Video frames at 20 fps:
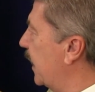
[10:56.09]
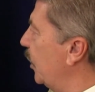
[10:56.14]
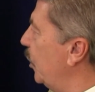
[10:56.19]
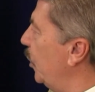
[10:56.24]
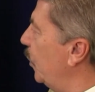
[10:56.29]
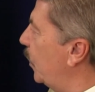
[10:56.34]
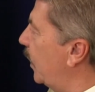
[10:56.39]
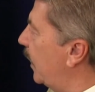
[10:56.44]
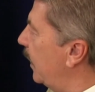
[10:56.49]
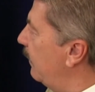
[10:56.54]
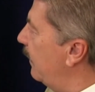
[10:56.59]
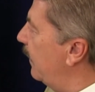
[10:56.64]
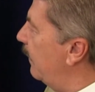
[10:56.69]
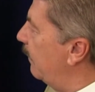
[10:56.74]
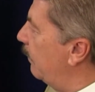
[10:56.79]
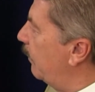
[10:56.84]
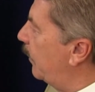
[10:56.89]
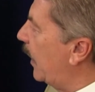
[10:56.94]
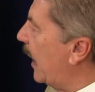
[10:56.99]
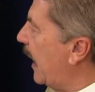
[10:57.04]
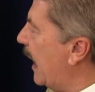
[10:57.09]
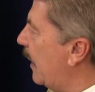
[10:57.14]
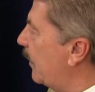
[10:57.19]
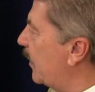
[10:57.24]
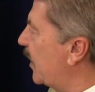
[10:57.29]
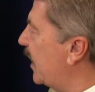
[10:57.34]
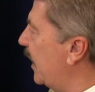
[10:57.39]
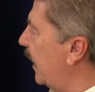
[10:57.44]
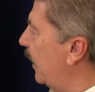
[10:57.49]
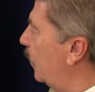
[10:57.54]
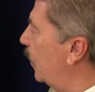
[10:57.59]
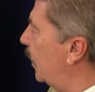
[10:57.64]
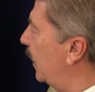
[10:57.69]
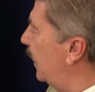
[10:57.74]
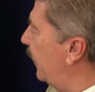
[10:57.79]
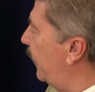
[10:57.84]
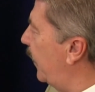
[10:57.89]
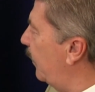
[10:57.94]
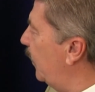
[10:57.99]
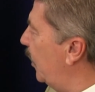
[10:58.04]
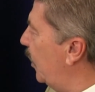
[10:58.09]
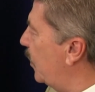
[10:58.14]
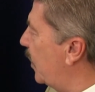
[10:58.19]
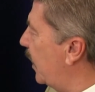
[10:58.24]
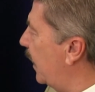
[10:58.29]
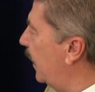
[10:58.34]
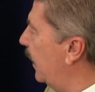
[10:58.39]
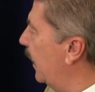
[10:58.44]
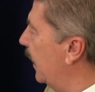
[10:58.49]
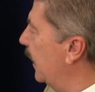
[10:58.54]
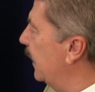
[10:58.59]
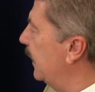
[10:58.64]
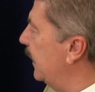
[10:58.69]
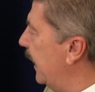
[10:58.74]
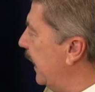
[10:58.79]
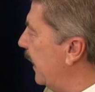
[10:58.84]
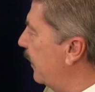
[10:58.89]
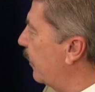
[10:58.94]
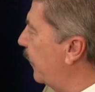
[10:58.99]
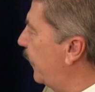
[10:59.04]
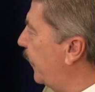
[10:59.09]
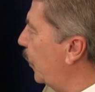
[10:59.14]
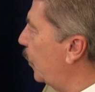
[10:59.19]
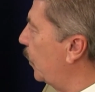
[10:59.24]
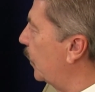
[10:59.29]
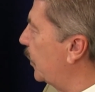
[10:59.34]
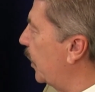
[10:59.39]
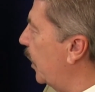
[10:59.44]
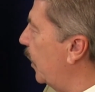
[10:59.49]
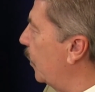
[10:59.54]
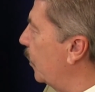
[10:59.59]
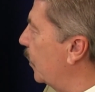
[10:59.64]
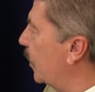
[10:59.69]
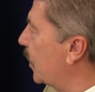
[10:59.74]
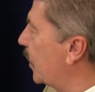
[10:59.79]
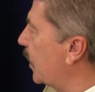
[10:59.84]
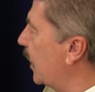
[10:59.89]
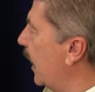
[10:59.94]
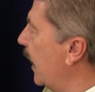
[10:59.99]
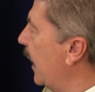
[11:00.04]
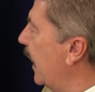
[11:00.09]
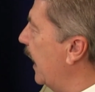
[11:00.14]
And you can perhaps think, well, if I'm using near a full dose,